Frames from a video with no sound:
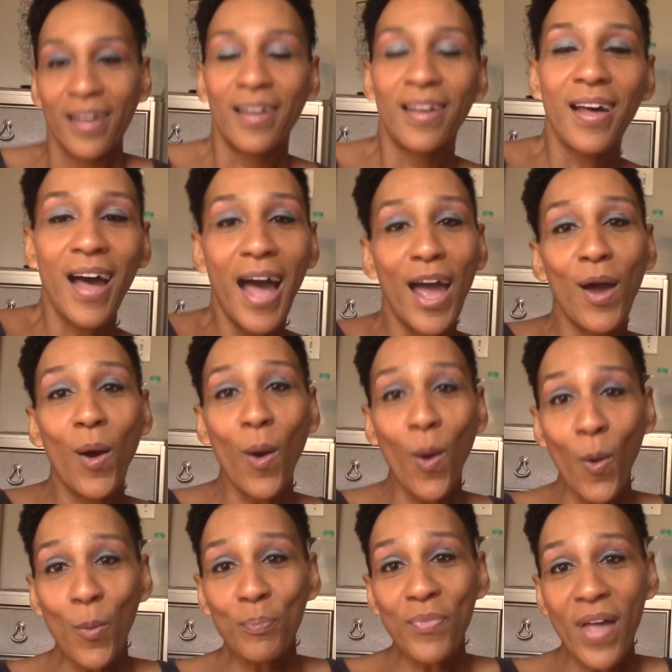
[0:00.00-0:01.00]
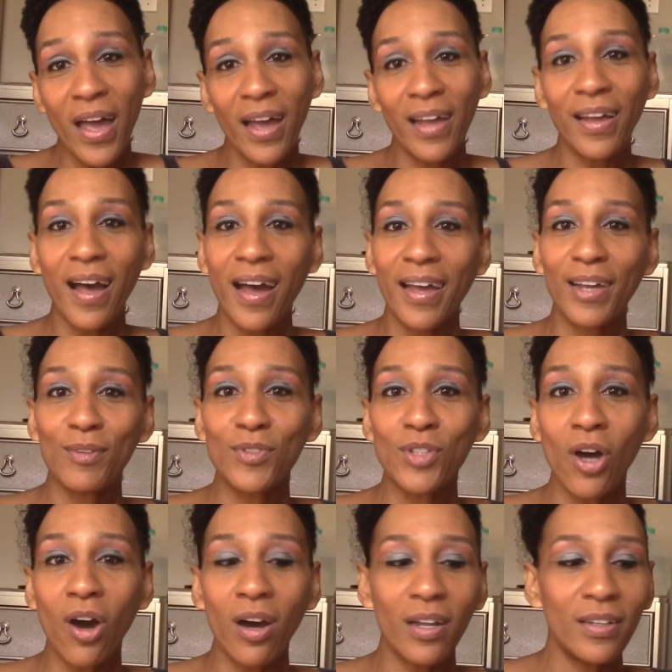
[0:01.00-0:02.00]
I hope that I have
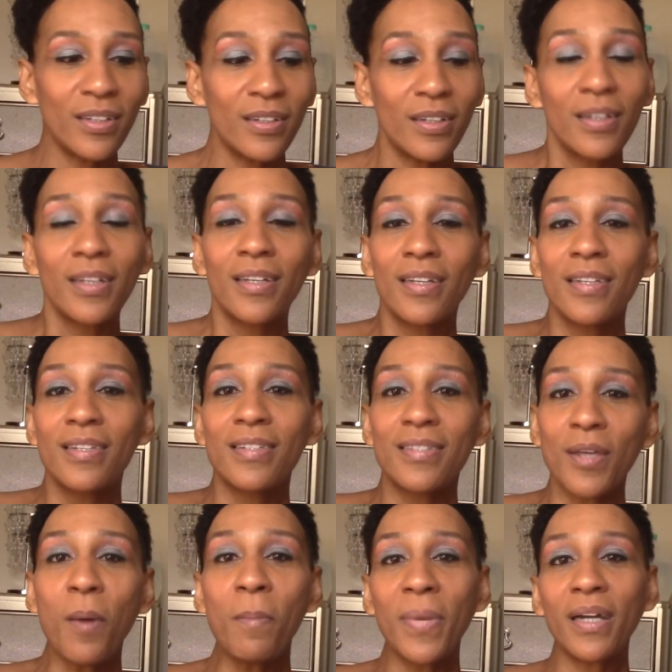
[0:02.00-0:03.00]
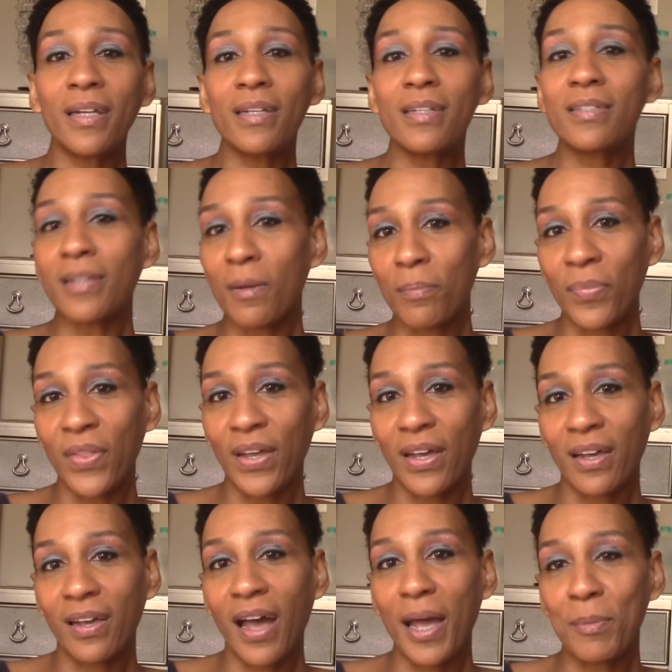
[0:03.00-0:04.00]
taught somebody
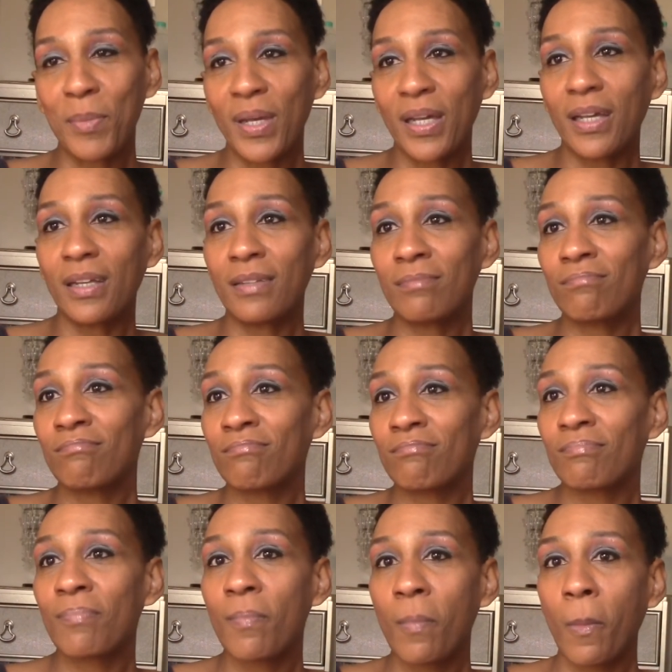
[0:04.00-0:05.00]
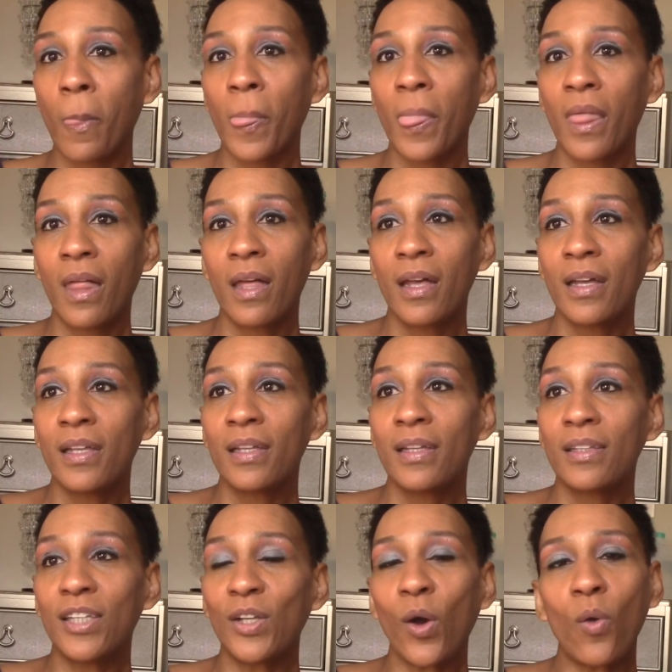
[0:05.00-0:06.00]
something. I mean,
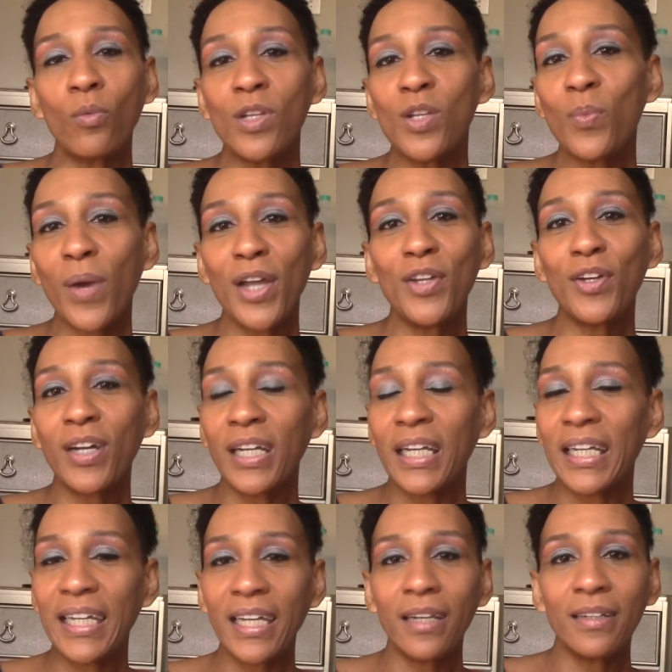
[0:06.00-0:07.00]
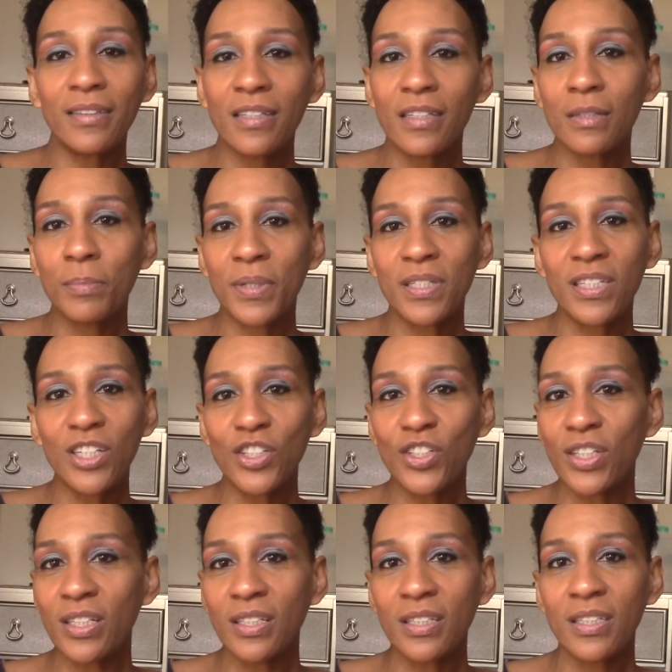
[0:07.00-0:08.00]
the only way you're going to get into the
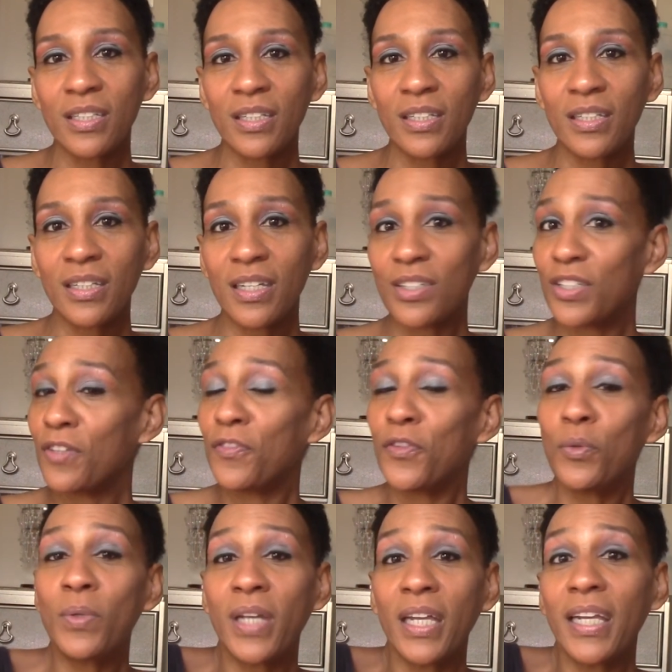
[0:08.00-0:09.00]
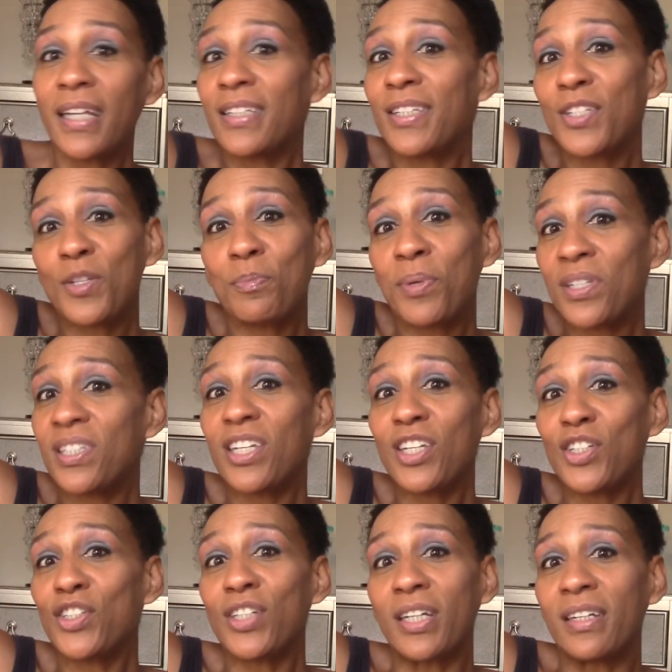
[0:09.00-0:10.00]
positions is if you get into the
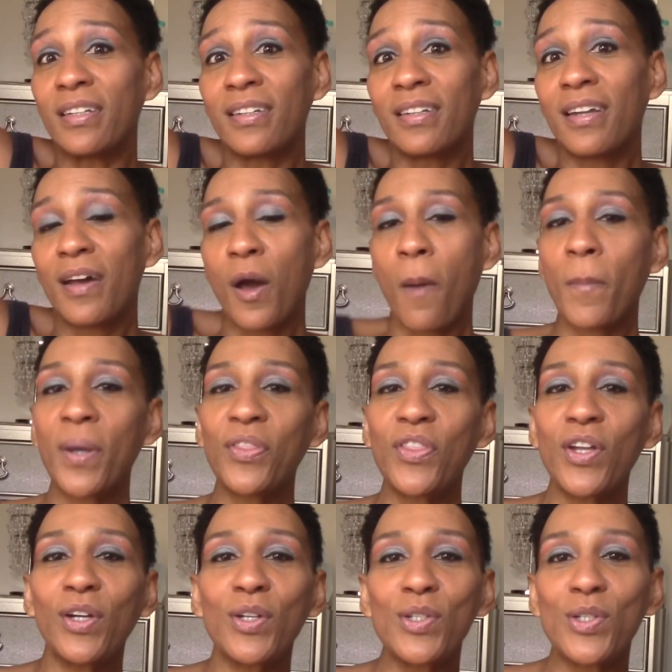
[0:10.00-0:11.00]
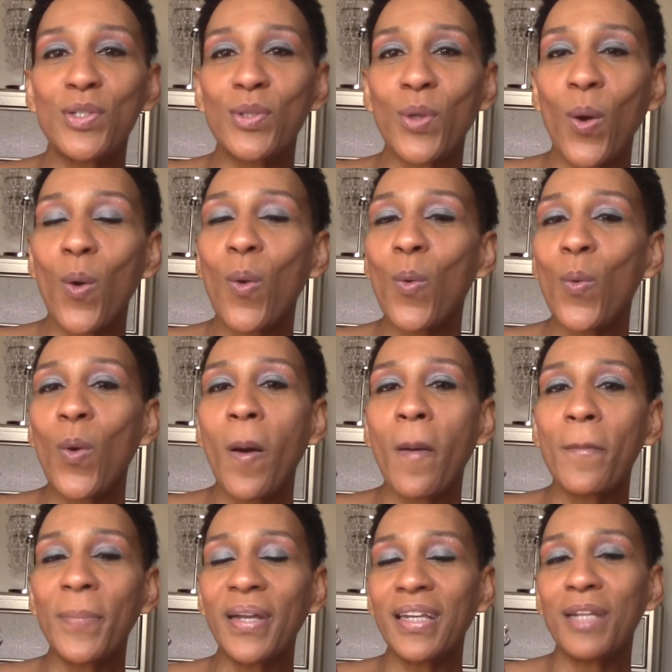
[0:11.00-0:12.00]
position. But there's so
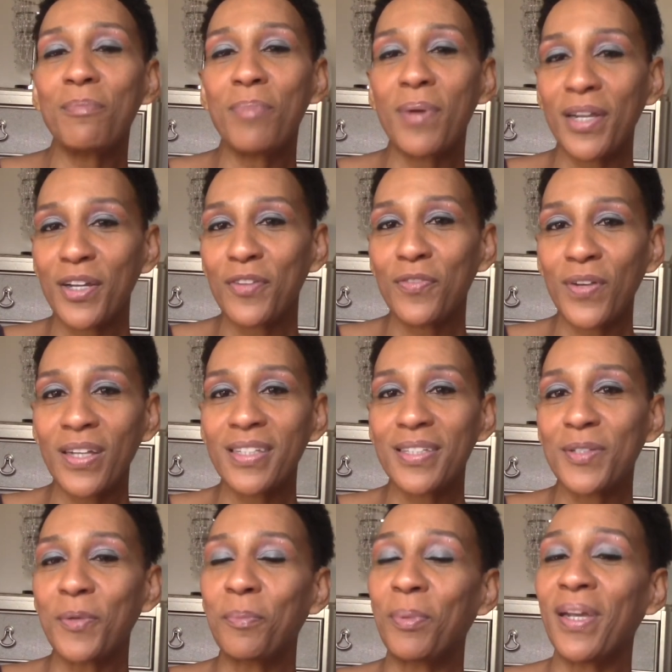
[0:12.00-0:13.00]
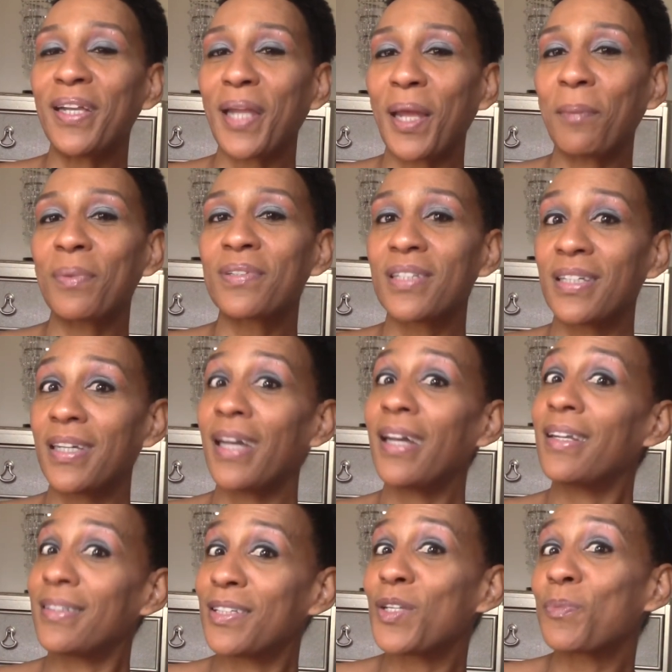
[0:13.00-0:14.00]
many benefits to being able to get
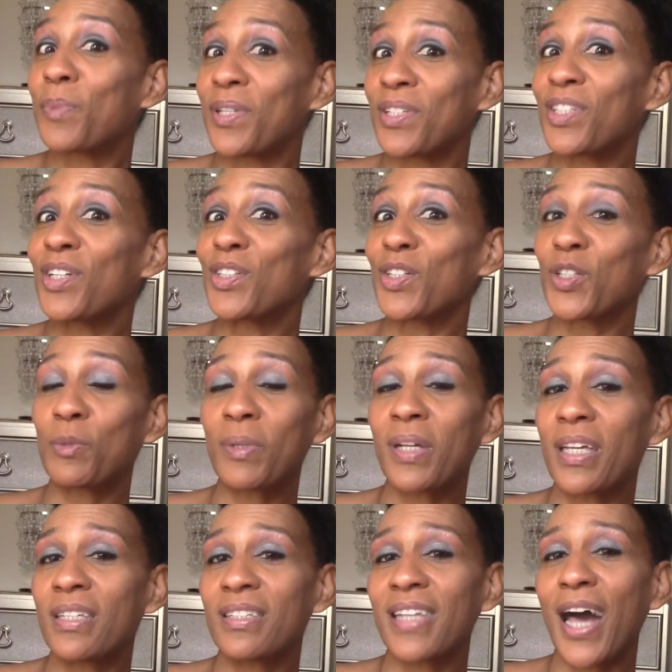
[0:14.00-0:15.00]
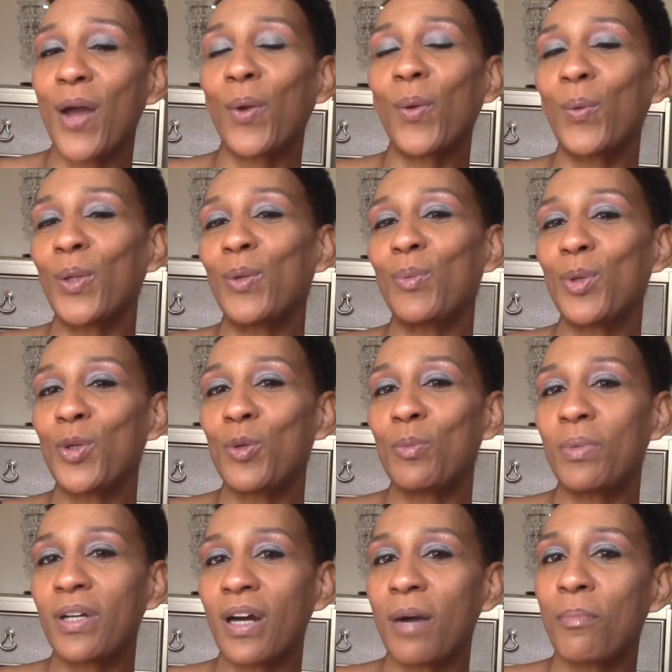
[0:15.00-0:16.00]
into the positions, because not only will you
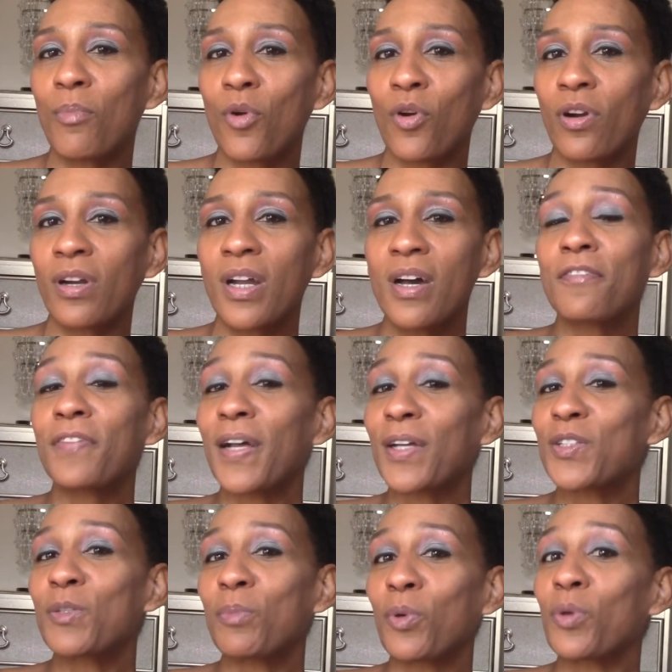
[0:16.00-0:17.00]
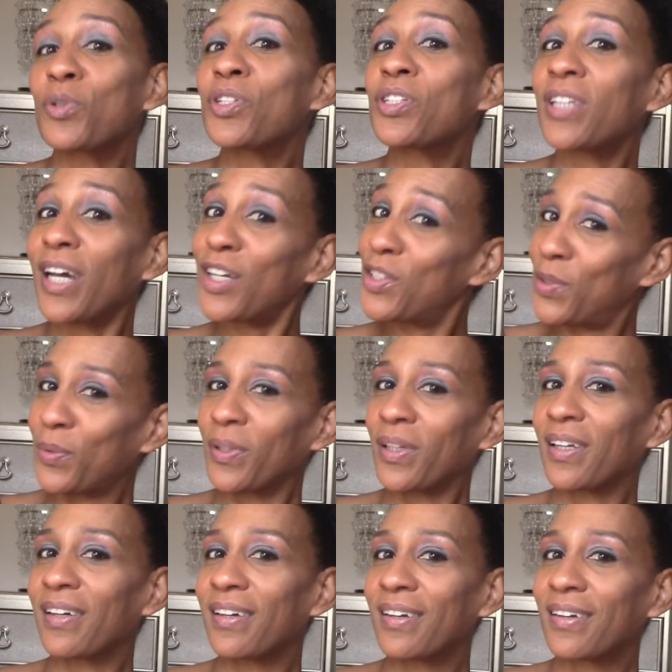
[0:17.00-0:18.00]
become more flexible
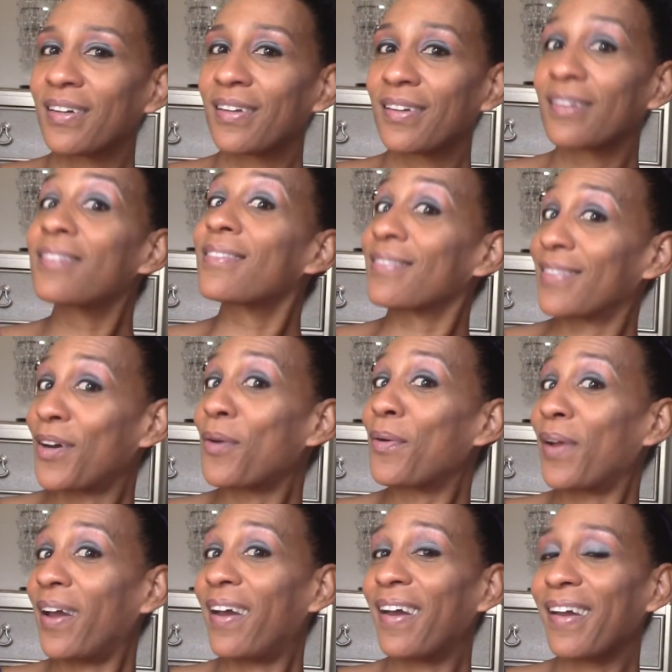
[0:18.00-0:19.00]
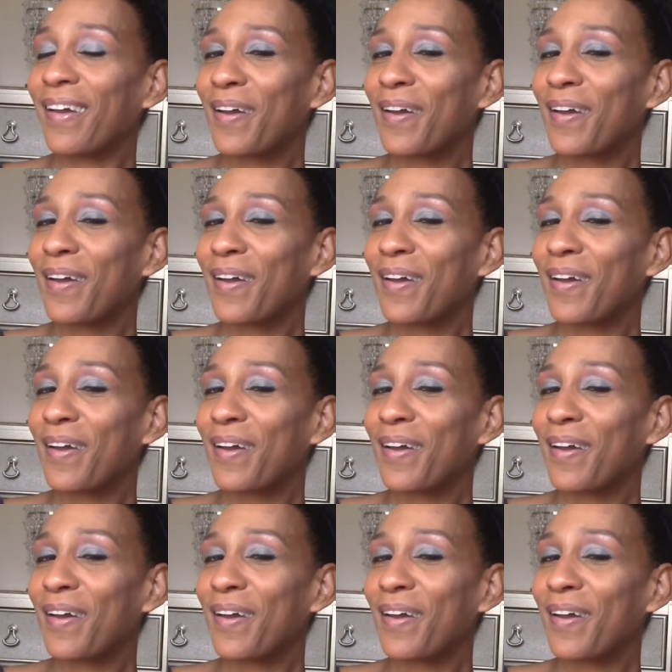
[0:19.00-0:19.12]
sexually, okay,